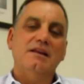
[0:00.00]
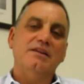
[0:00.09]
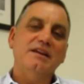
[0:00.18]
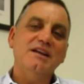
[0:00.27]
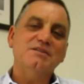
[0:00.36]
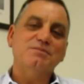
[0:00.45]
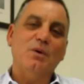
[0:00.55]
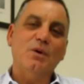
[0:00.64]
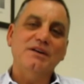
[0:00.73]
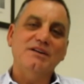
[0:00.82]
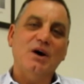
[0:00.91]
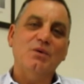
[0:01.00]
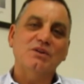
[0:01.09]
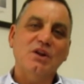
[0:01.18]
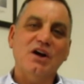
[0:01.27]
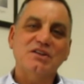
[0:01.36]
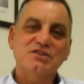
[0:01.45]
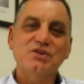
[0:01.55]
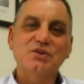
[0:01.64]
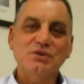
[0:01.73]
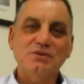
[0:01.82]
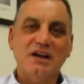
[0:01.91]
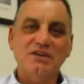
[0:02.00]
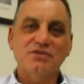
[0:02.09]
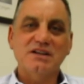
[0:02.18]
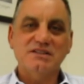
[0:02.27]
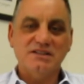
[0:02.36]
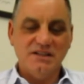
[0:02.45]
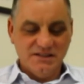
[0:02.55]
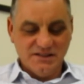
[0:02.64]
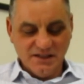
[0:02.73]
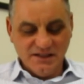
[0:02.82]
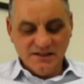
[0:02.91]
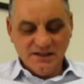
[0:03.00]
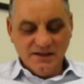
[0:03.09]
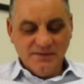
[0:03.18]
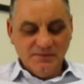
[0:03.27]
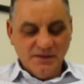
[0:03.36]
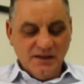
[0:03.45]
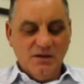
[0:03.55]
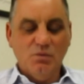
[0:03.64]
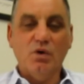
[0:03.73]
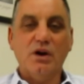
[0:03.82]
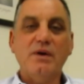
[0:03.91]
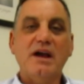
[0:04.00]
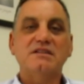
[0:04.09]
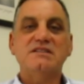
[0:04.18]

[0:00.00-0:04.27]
The next point I would like to address is that what do our